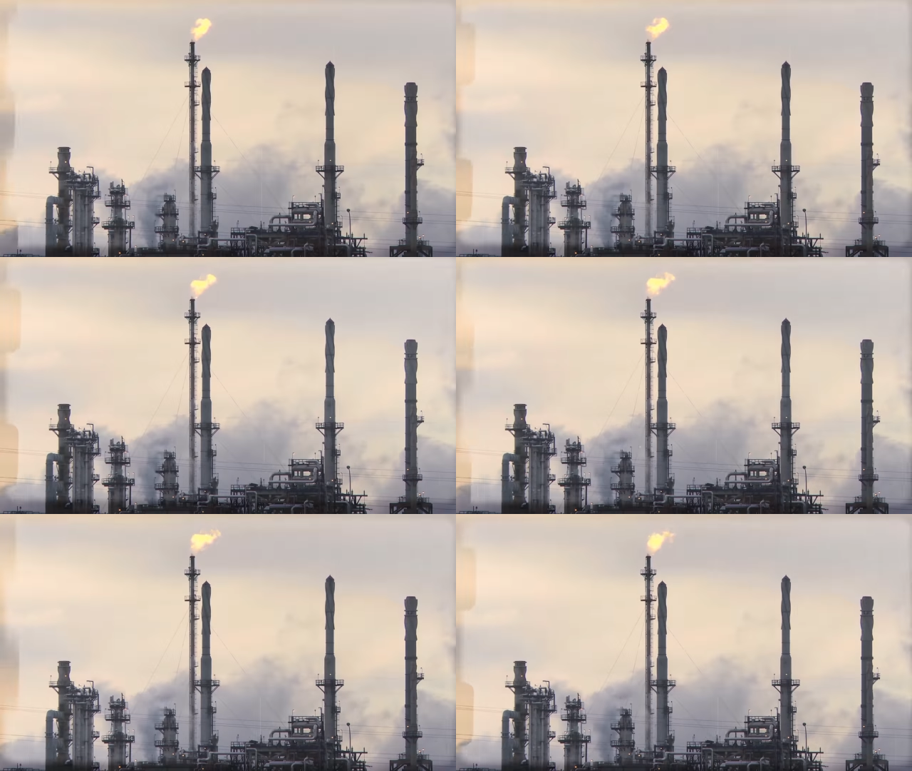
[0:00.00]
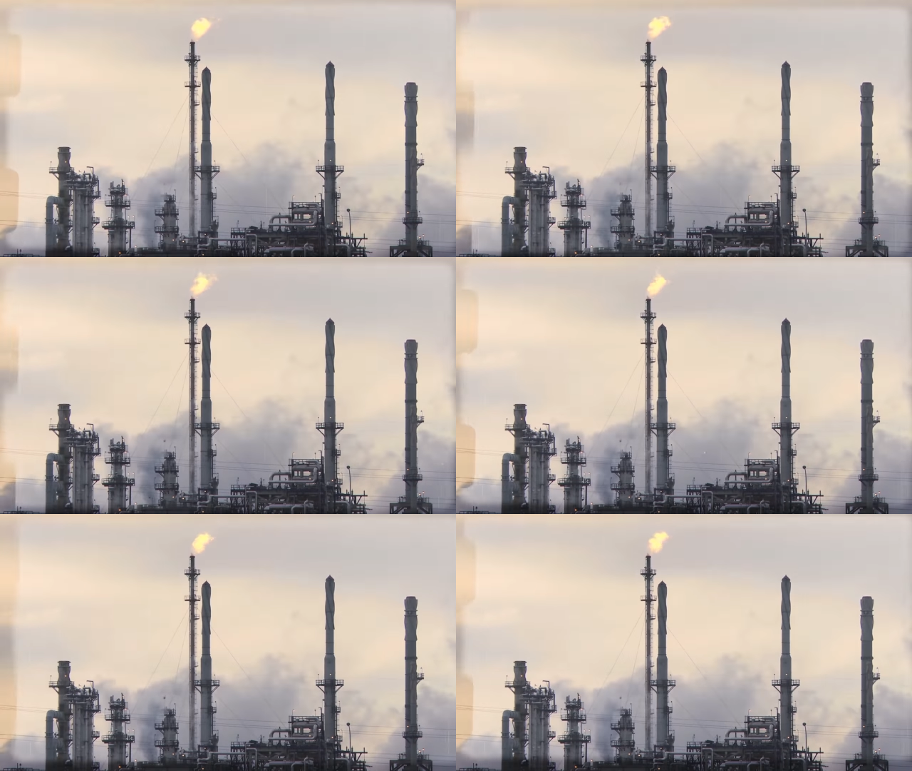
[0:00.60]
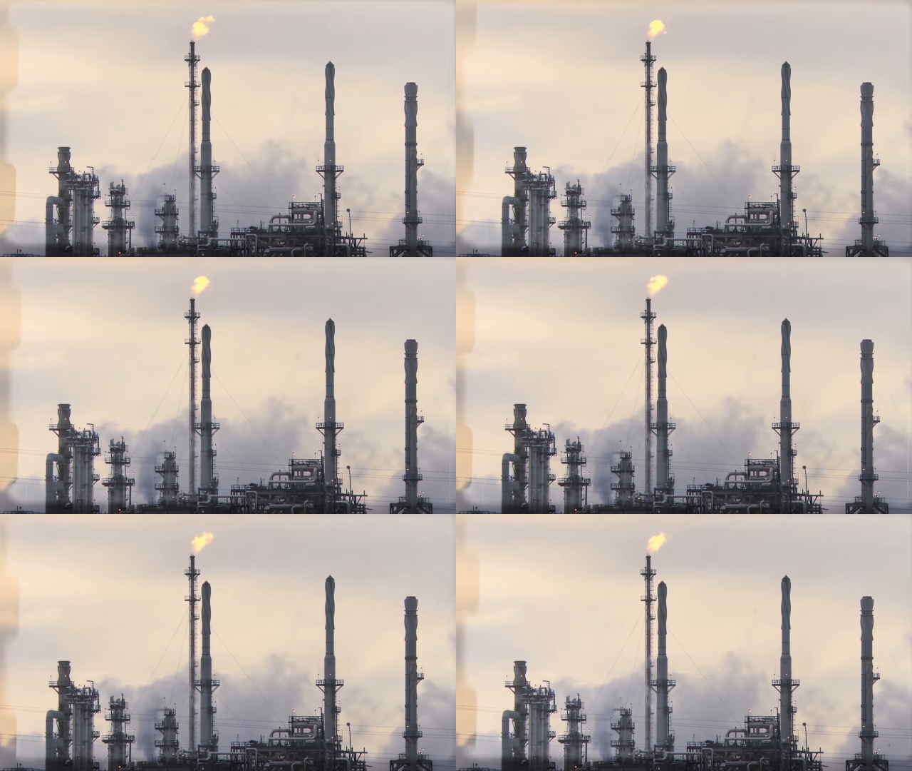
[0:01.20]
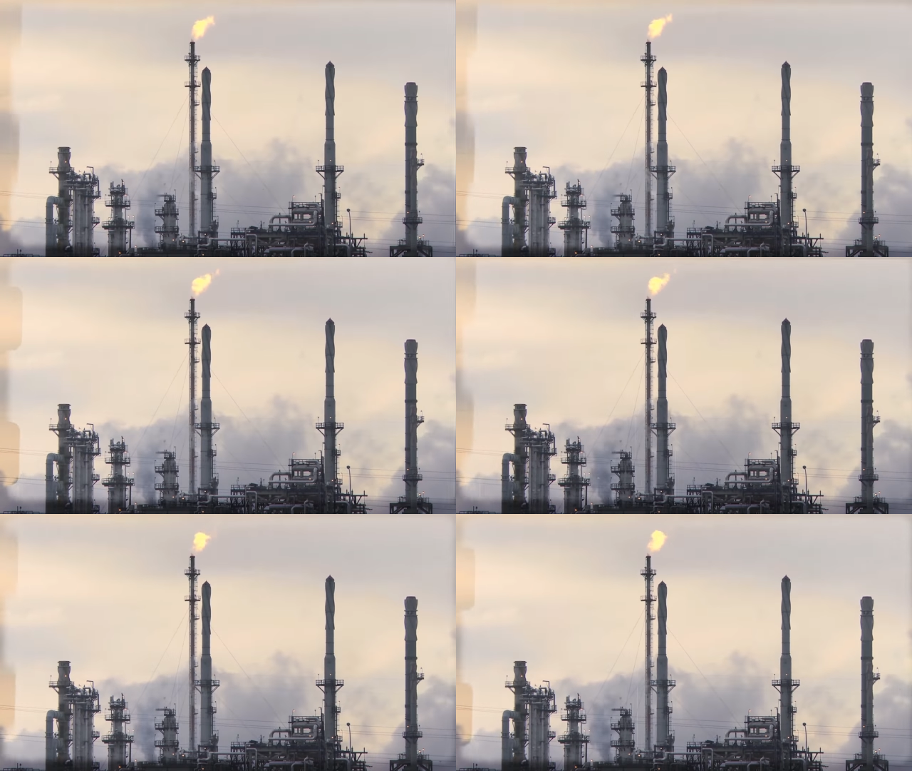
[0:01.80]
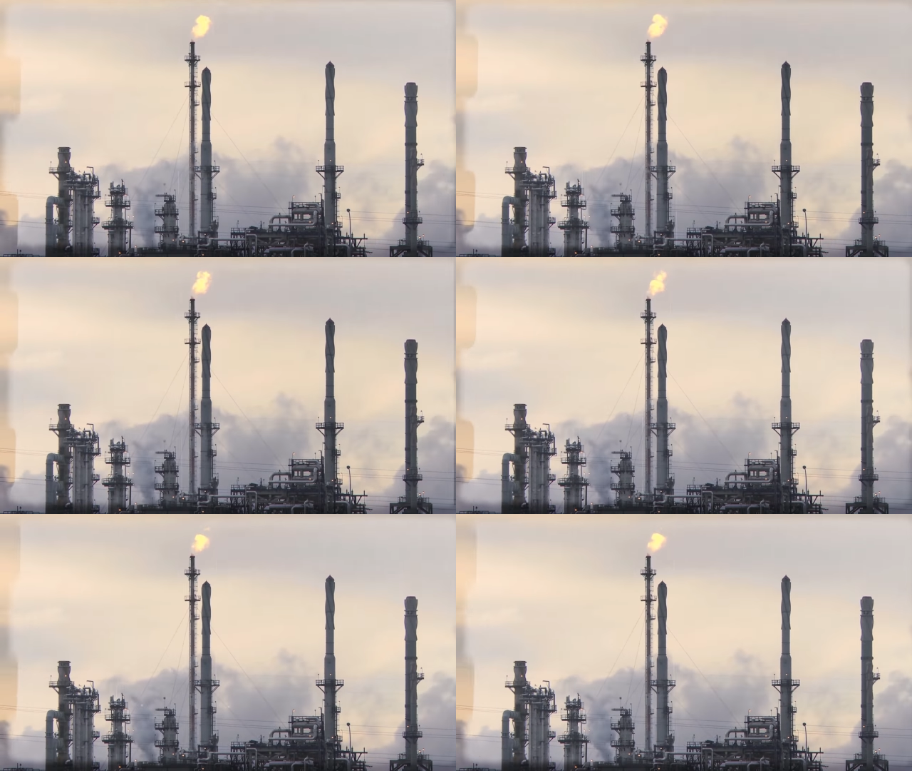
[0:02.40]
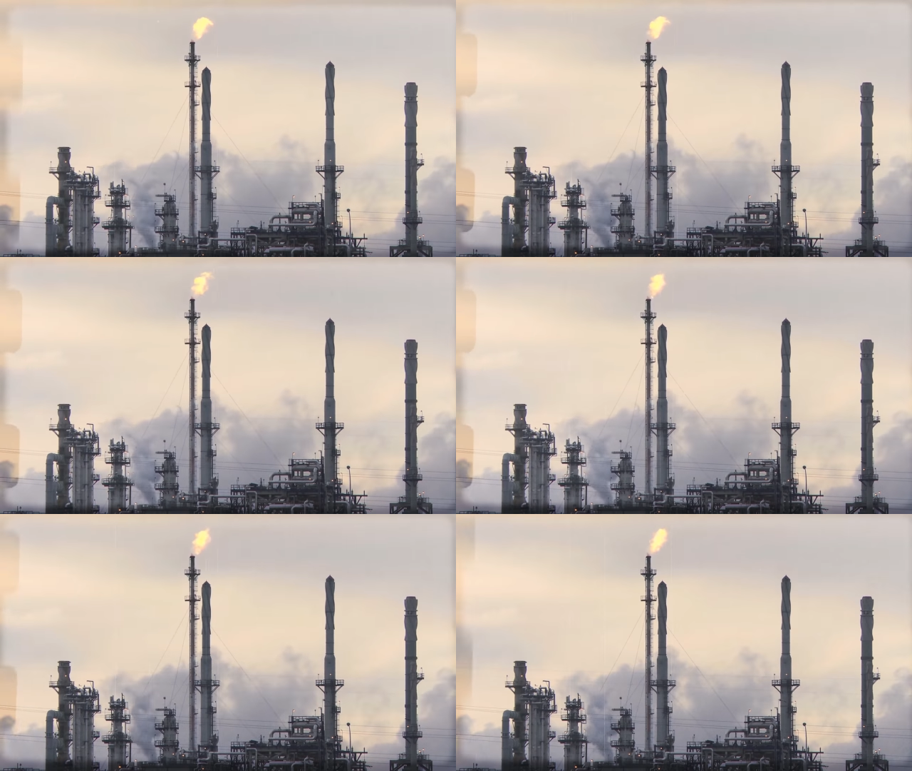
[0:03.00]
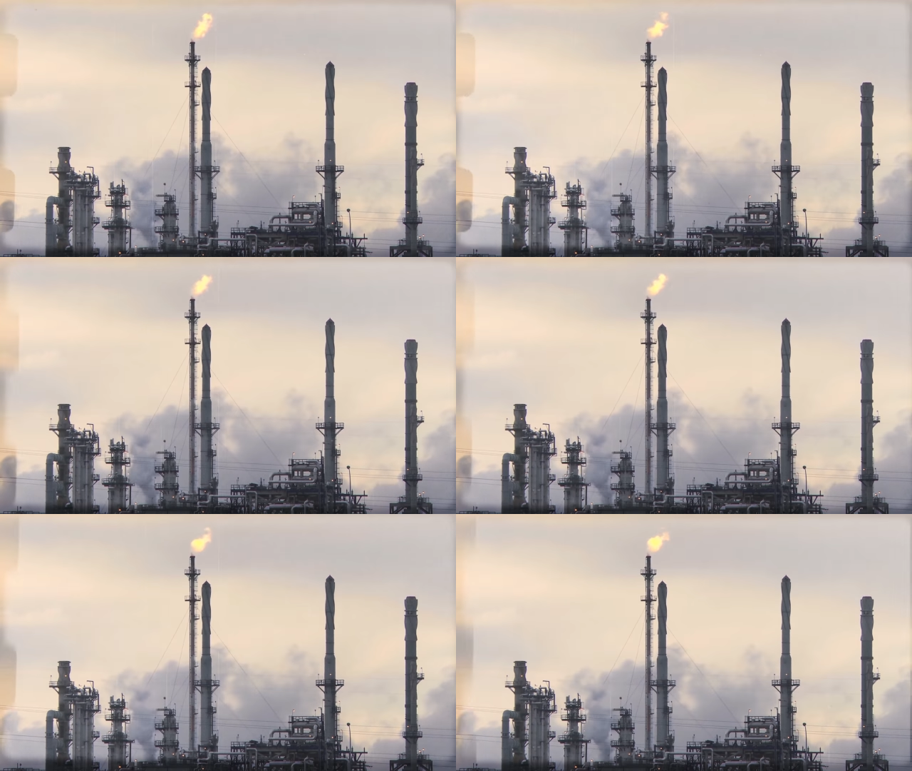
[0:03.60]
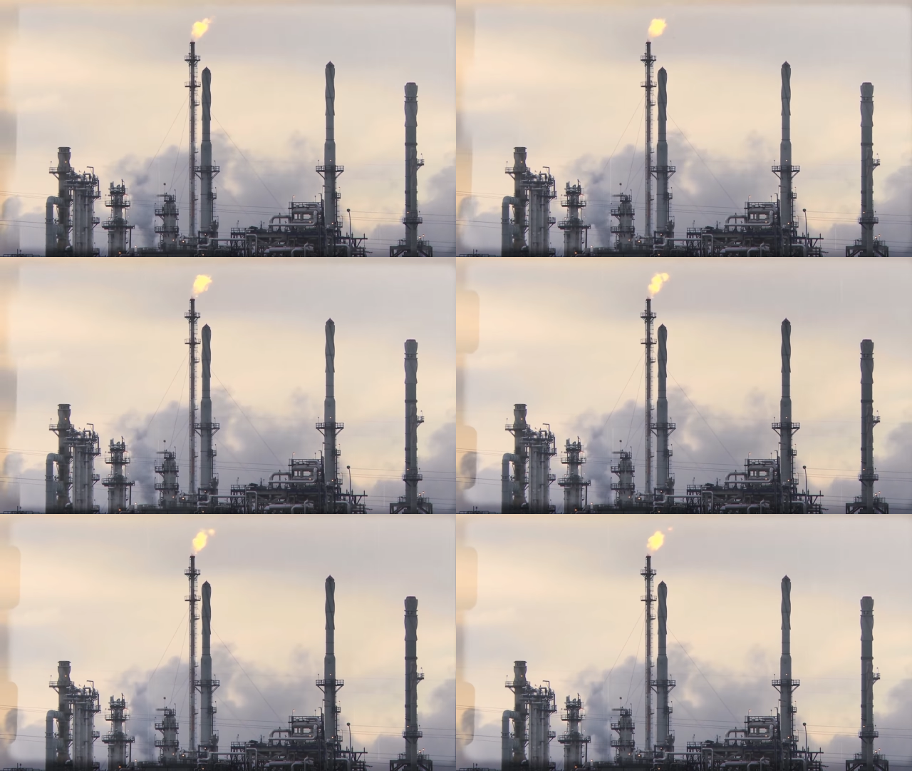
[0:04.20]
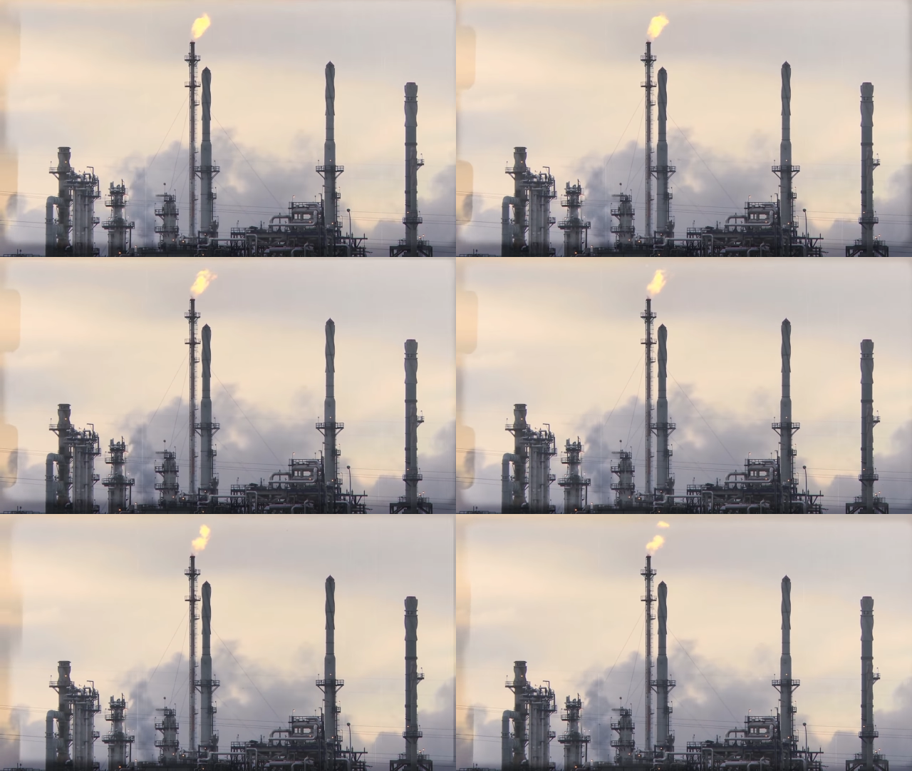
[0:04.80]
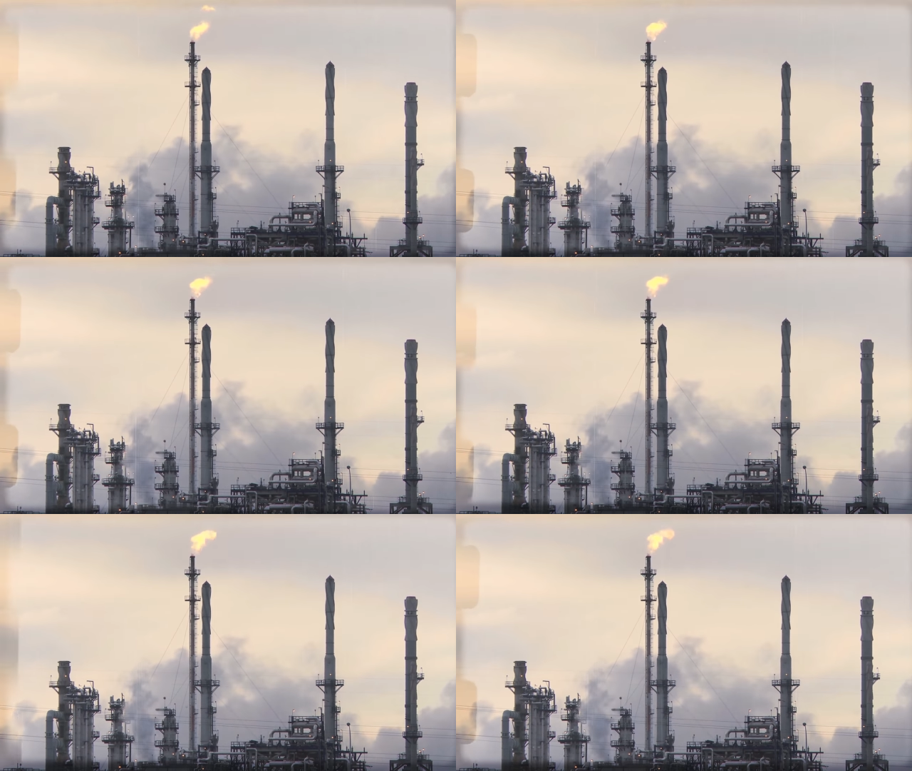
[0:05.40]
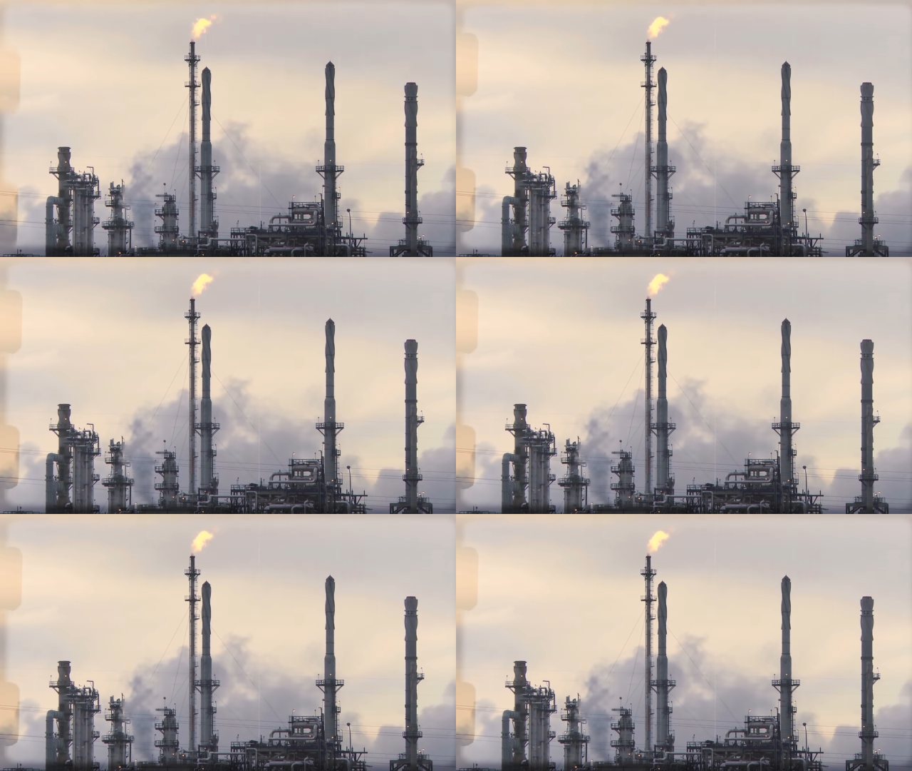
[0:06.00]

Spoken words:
(no speaker visible)